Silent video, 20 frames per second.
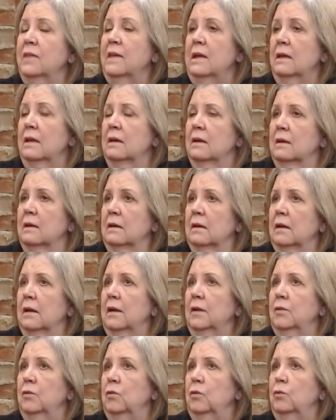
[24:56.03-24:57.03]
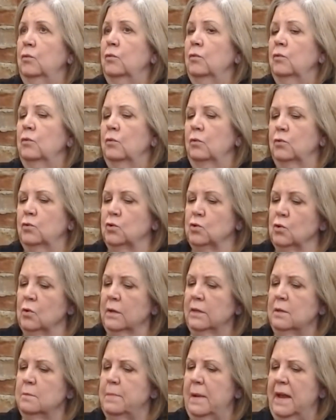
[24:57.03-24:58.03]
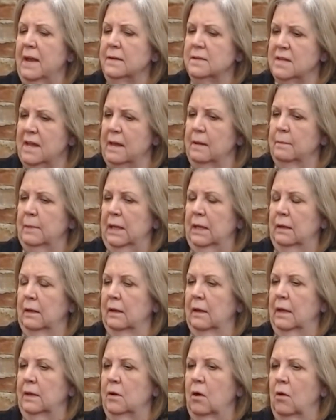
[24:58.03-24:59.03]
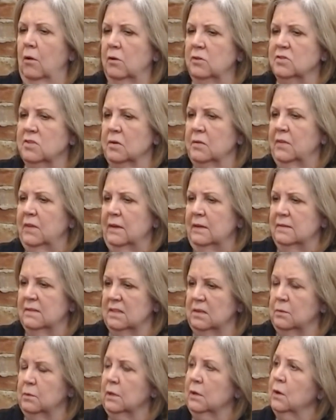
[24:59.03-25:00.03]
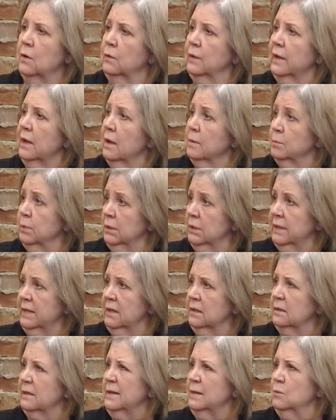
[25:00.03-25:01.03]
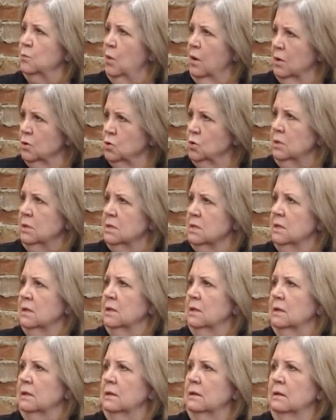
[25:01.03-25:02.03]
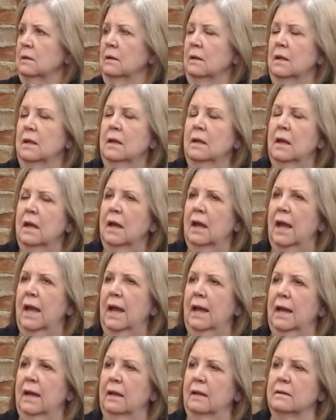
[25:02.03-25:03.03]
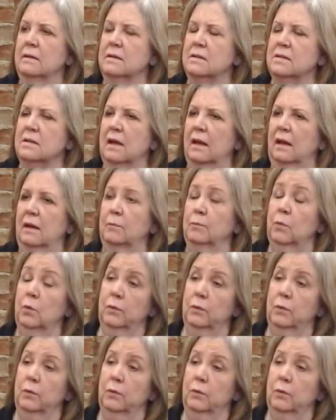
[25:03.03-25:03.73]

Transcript: I think during the pandemic and also things that were going on politically in Washington and